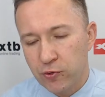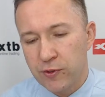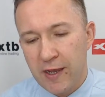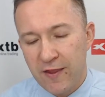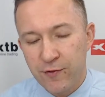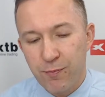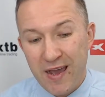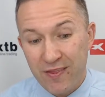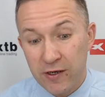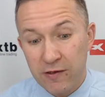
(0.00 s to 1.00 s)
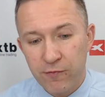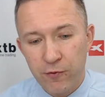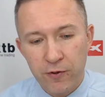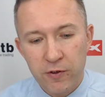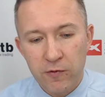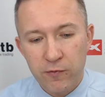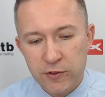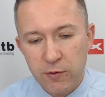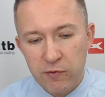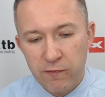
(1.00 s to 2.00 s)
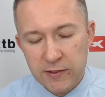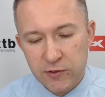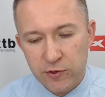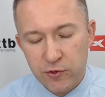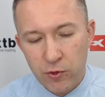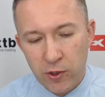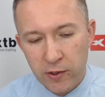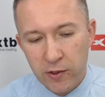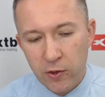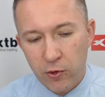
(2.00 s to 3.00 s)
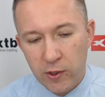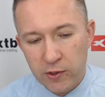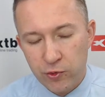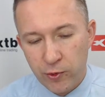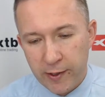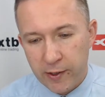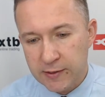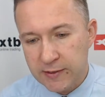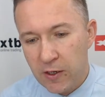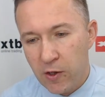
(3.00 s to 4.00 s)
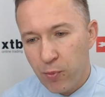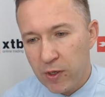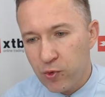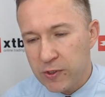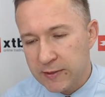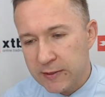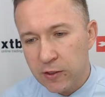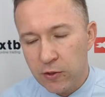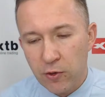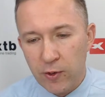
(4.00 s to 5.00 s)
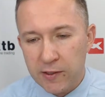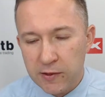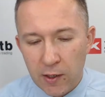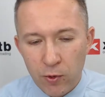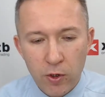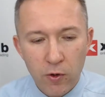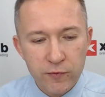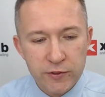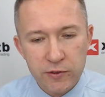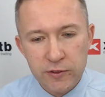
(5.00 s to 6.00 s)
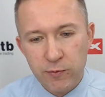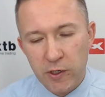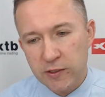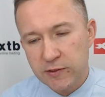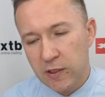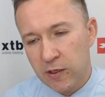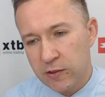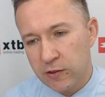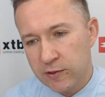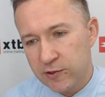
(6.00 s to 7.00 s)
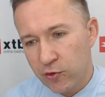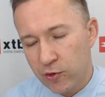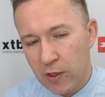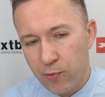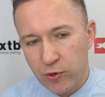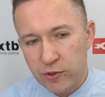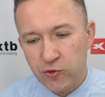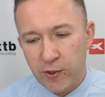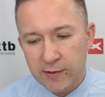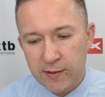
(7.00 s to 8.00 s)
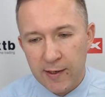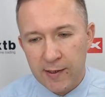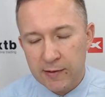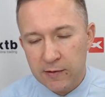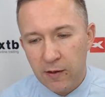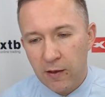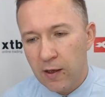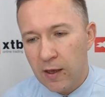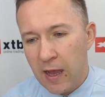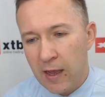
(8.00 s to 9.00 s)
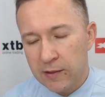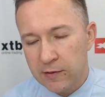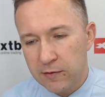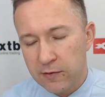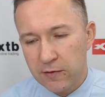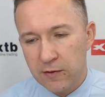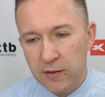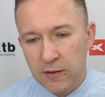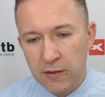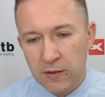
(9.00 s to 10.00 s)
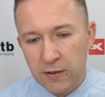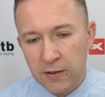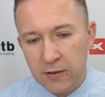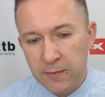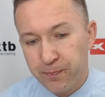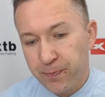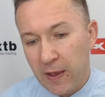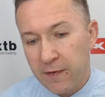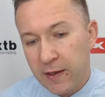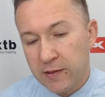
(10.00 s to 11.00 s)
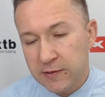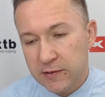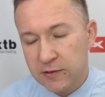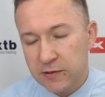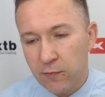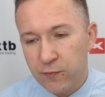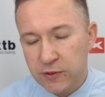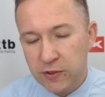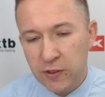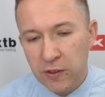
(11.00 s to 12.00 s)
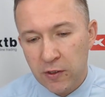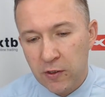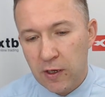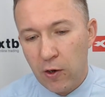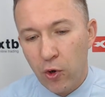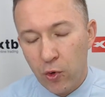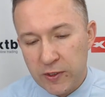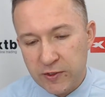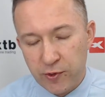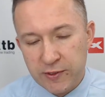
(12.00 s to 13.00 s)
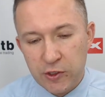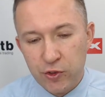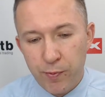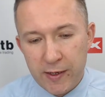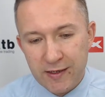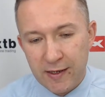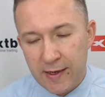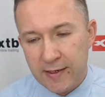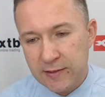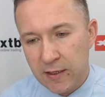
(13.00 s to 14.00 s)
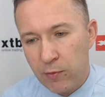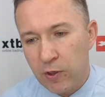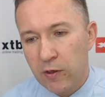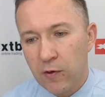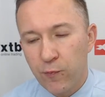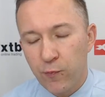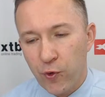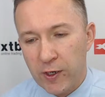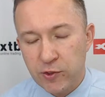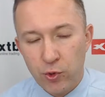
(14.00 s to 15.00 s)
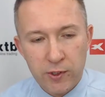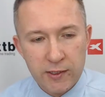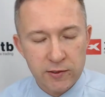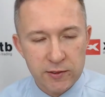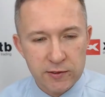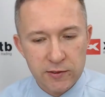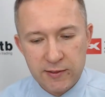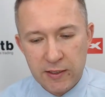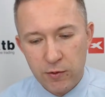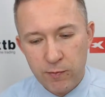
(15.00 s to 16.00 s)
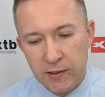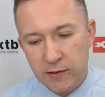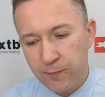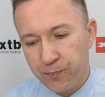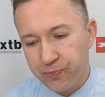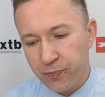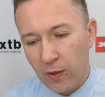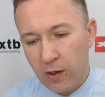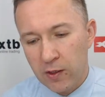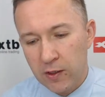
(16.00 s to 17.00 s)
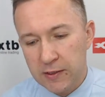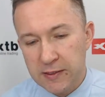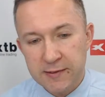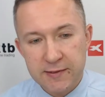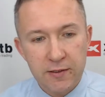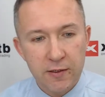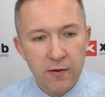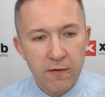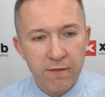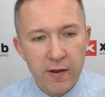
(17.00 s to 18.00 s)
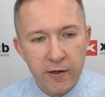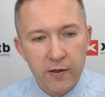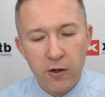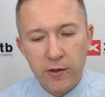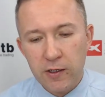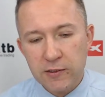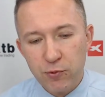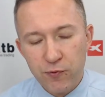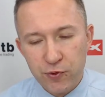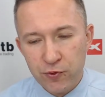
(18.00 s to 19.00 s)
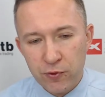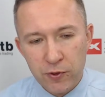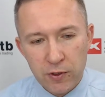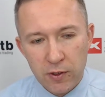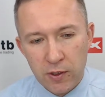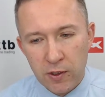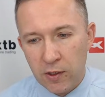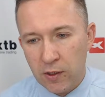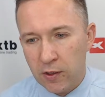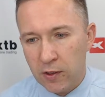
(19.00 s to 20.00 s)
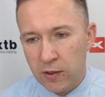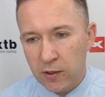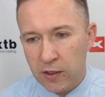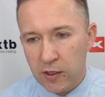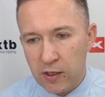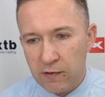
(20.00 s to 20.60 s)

could end badly for some investors who are too reckless. But we'll see. Right now, obviously, these markets are in a strong upward trend, and and yeah, it's obviously always risky to bet against them for as long as this sentiment is there. Okay, let's move to key